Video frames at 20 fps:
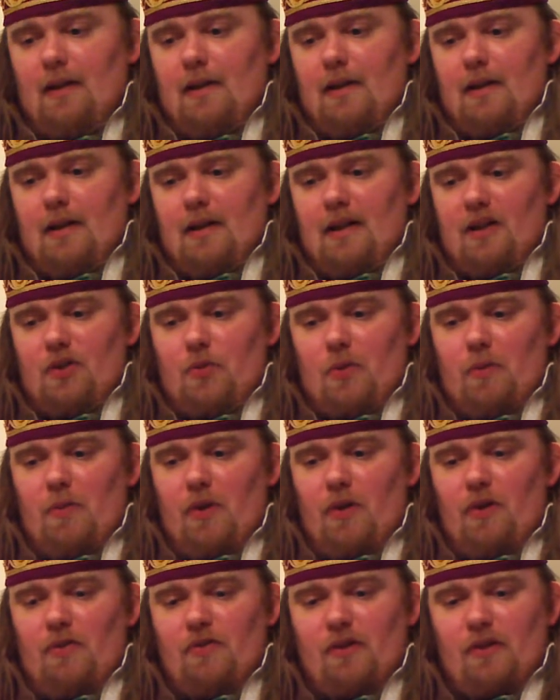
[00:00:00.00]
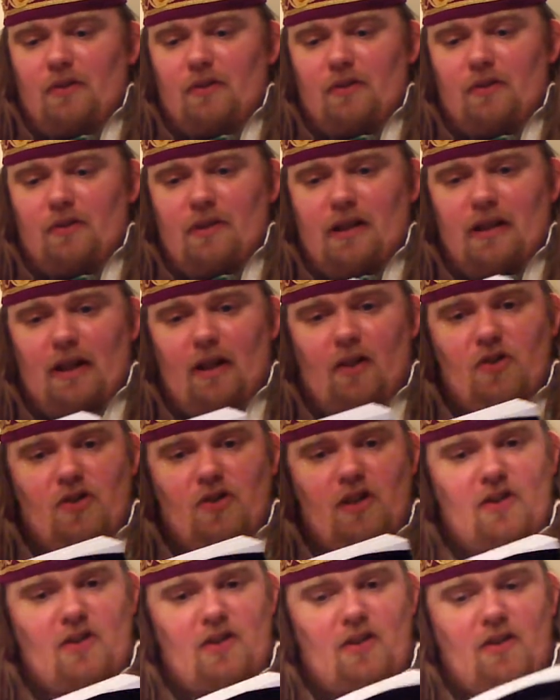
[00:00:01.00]
As we move on, it goes
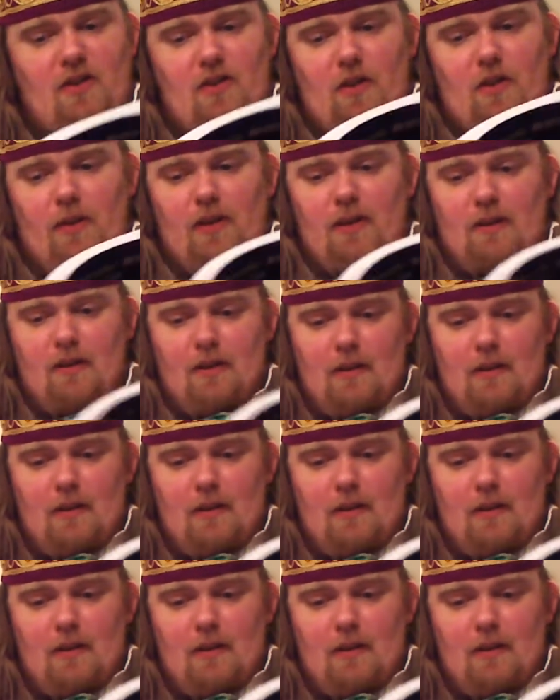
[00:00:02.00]
into doing